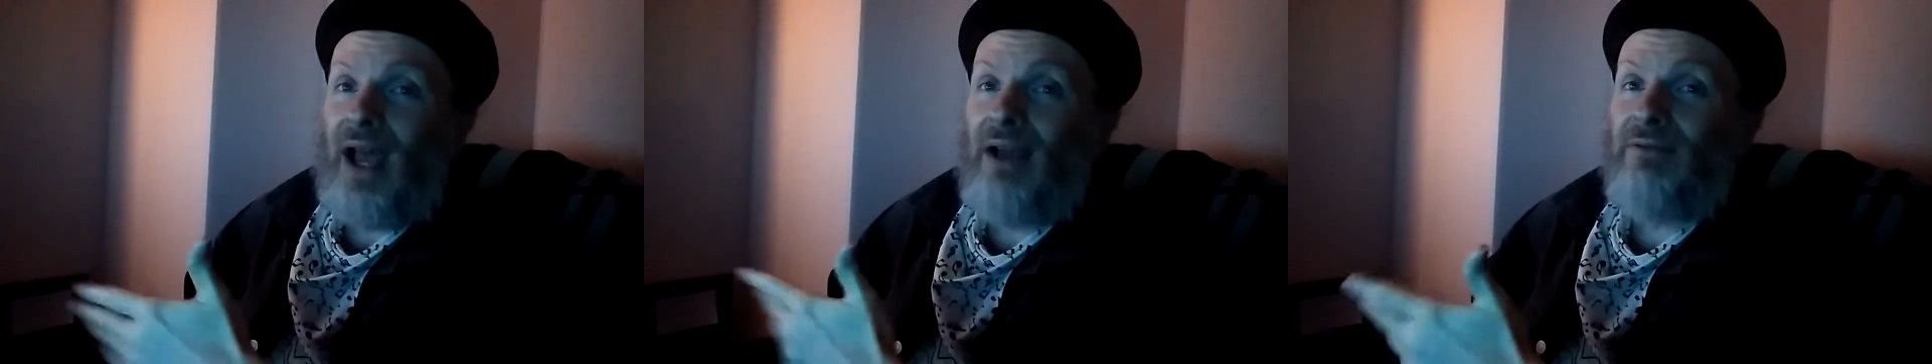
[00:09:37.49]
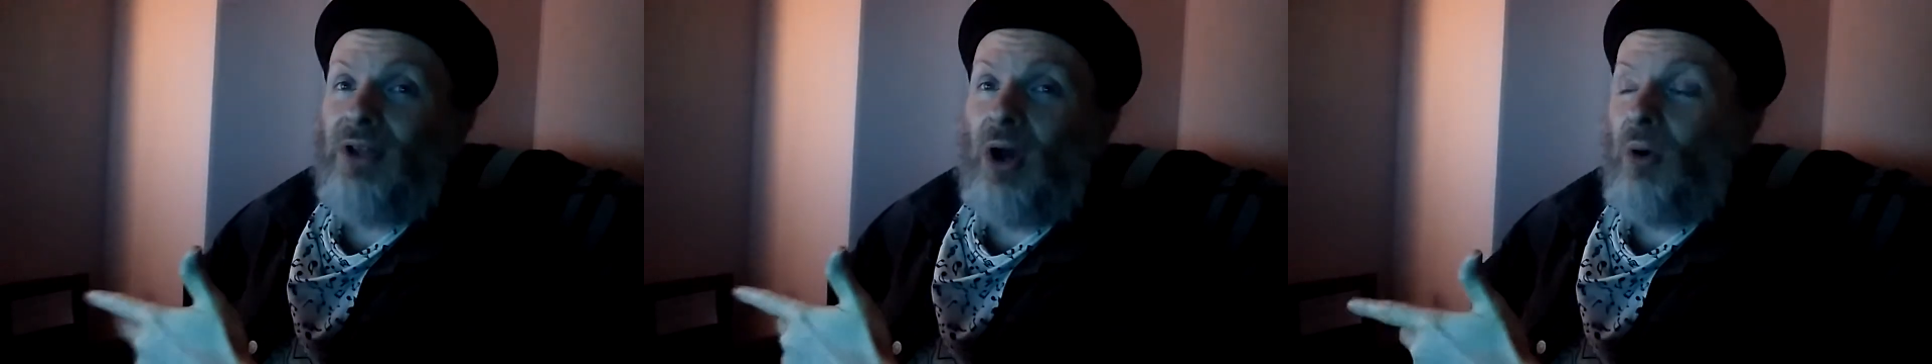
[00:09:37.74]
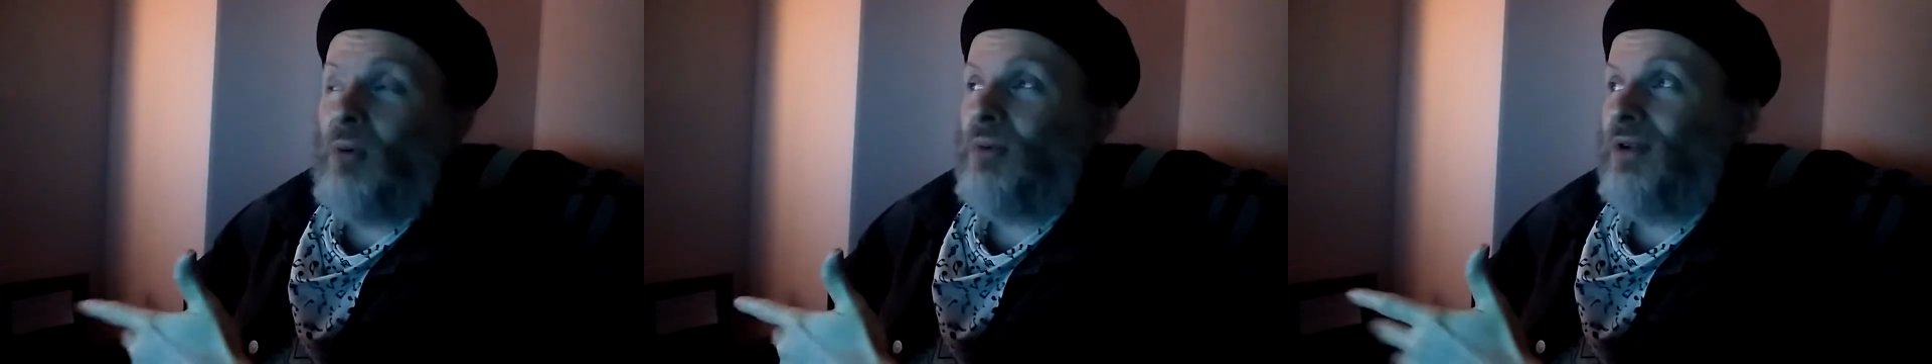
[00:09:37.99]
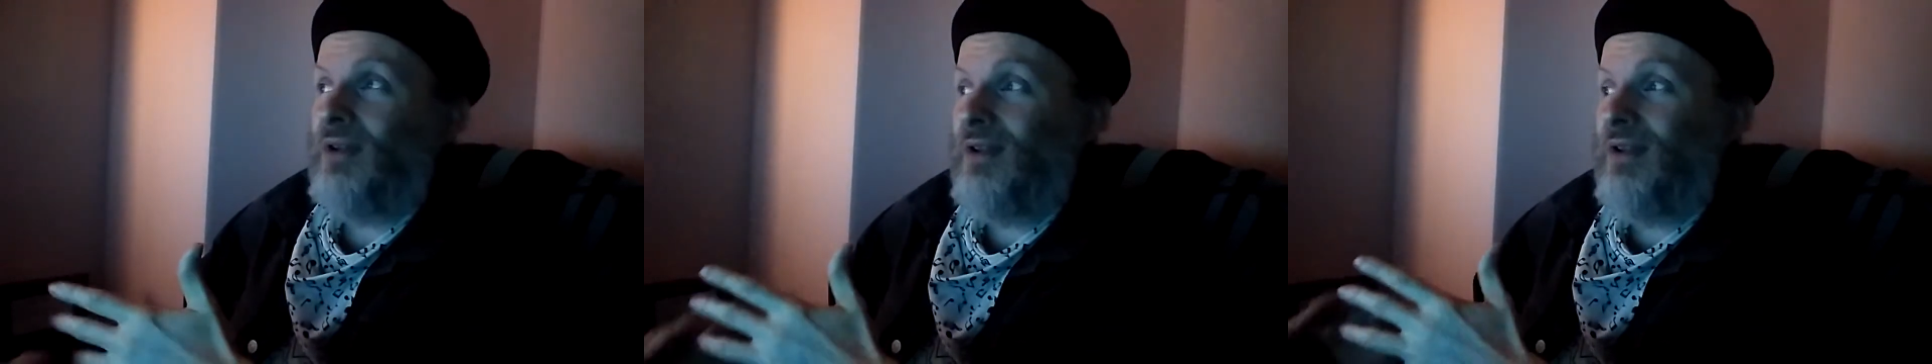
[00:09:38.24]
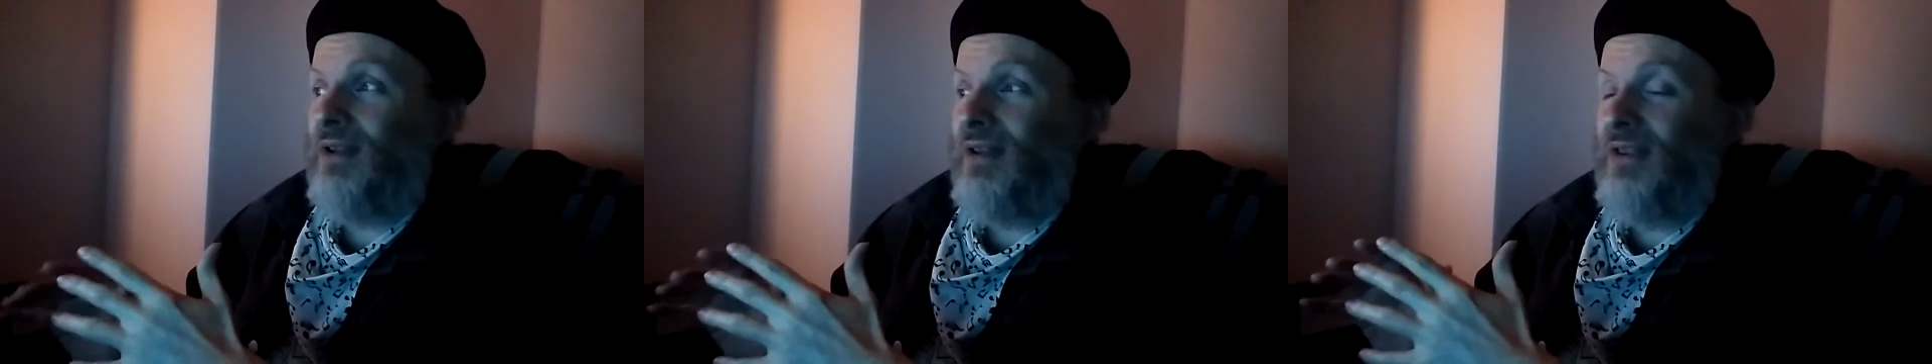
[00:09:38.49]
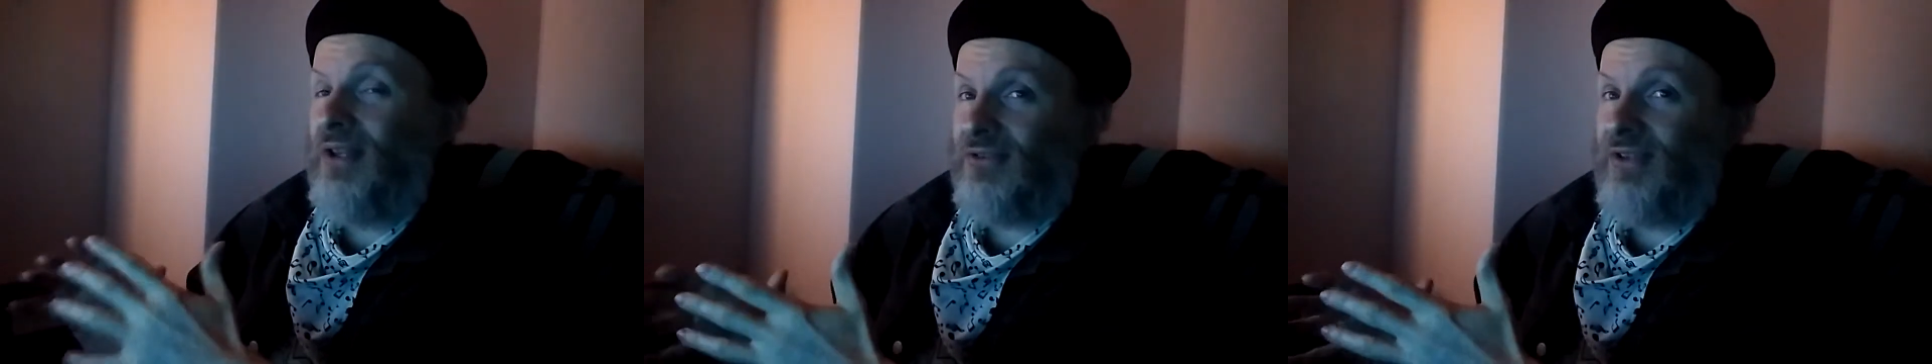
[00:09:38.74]
I've known
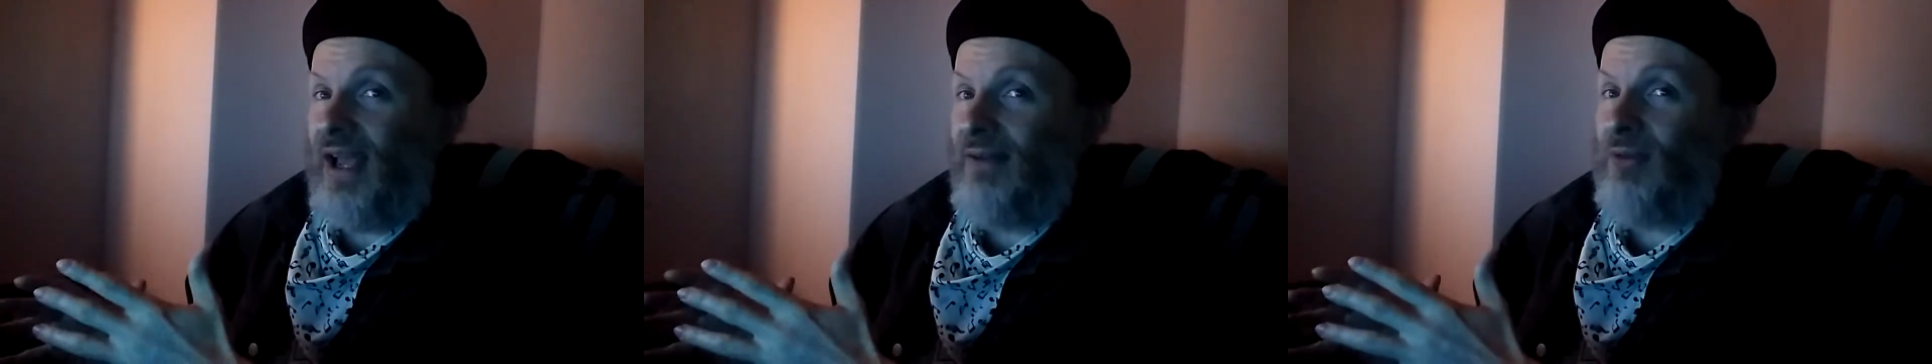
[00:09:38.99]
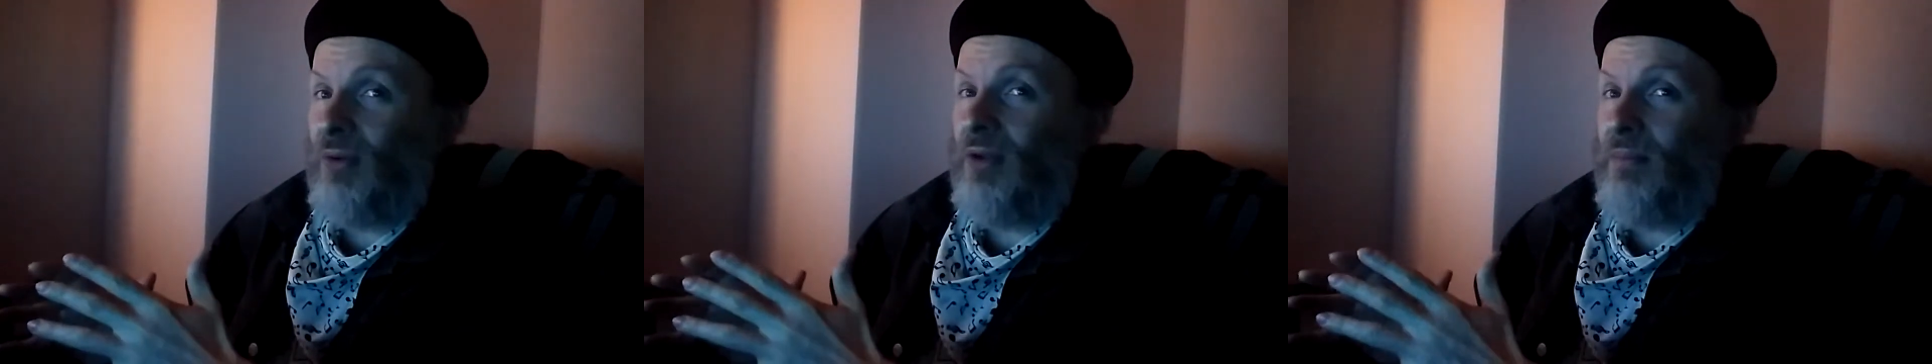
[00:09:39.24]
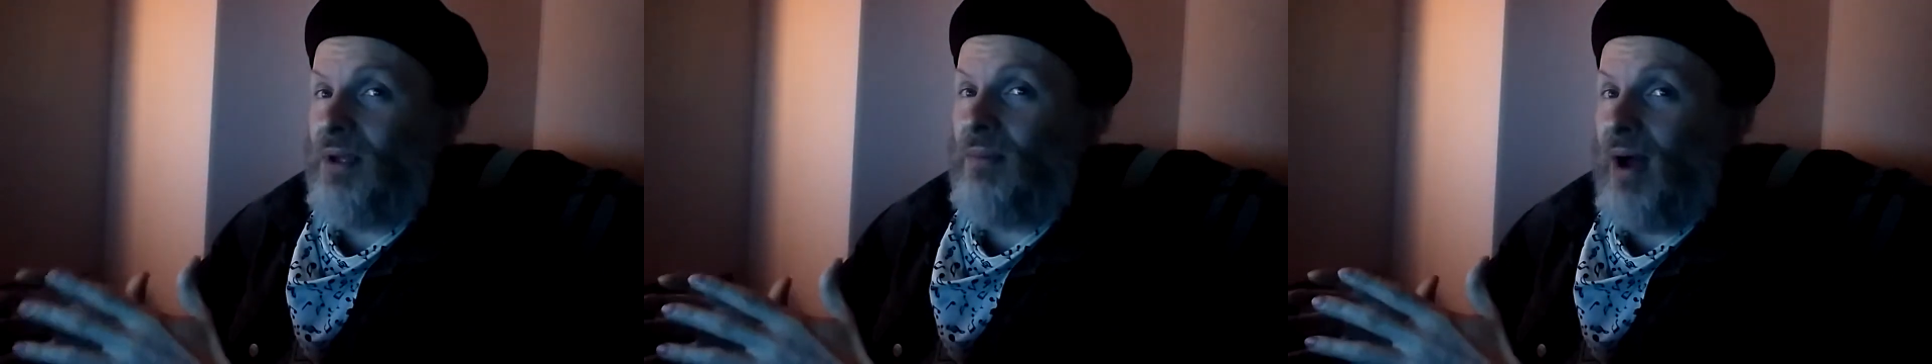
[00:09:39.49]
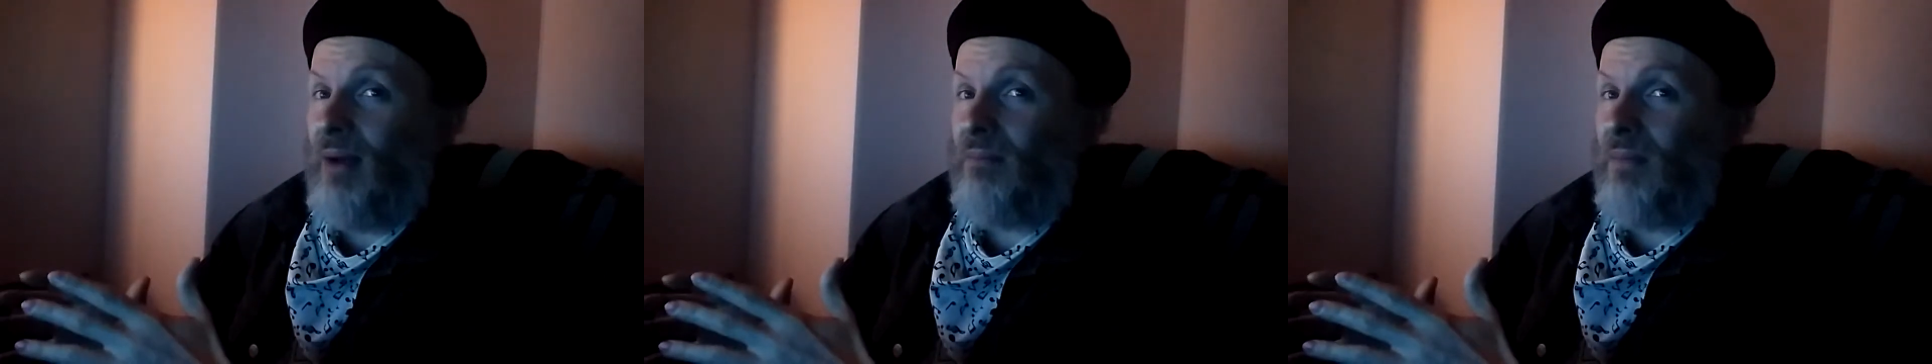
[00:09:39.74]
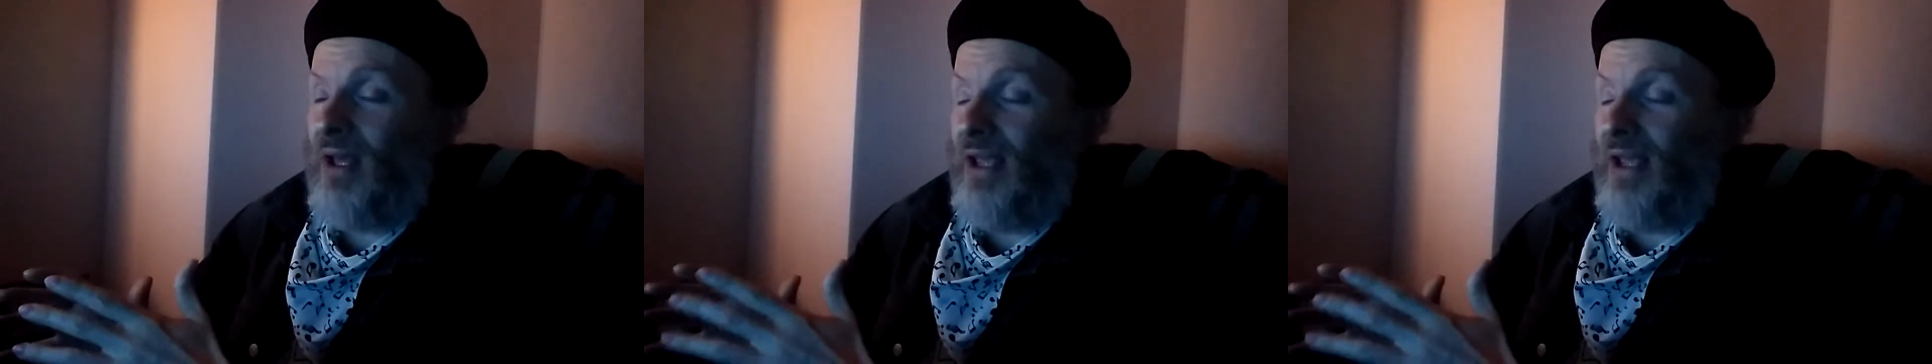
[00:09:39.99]
this I've known the bebop